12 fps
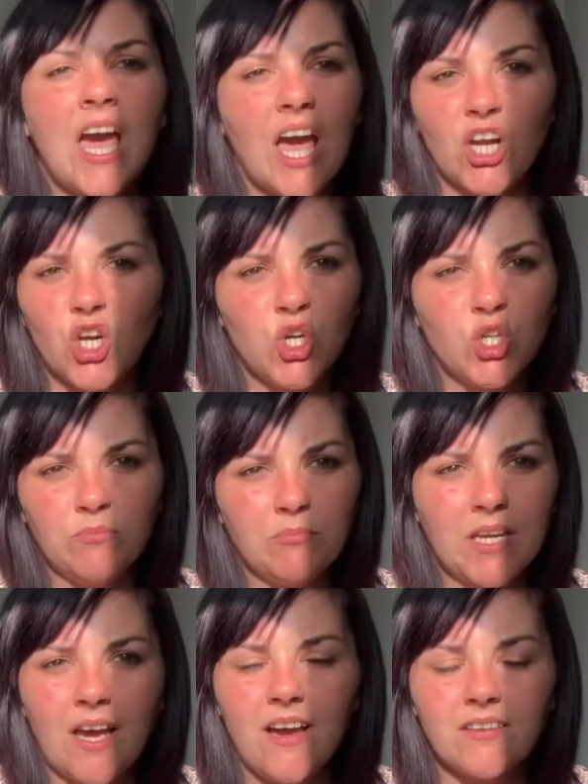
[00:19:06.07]
and I couldn't
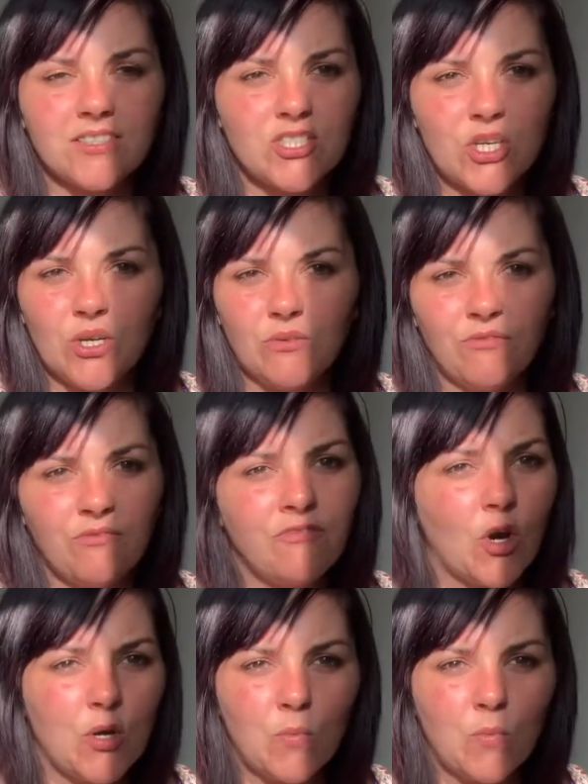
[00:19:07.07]
be asked to fight